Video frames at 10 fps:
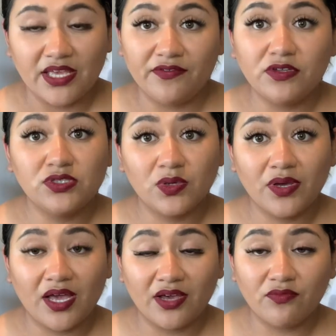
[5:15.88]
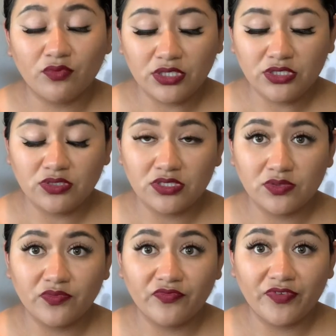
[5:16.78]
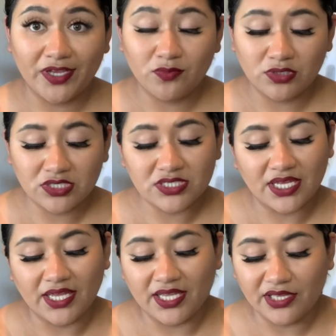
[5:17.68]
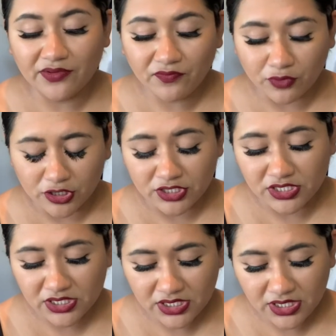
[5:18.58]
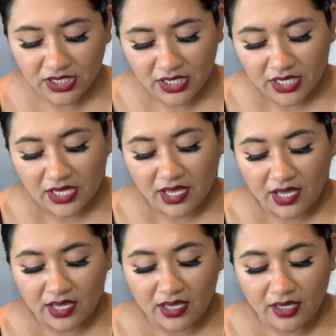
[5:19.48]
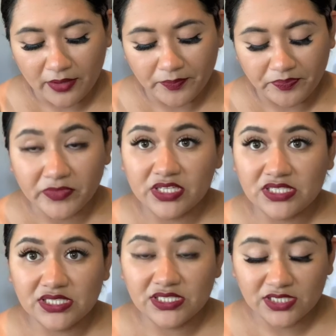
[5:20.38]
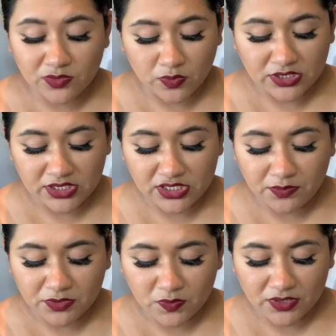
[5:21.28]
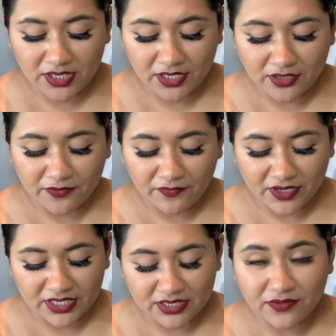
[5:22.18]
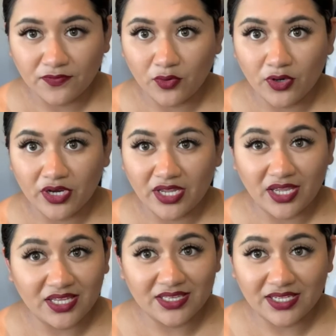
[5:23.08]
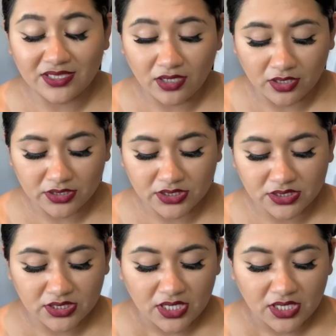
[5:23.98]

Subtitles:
If you don't have one, you need to find one today. And unfortunately, since this was the cheapest one that I could find for $8-9,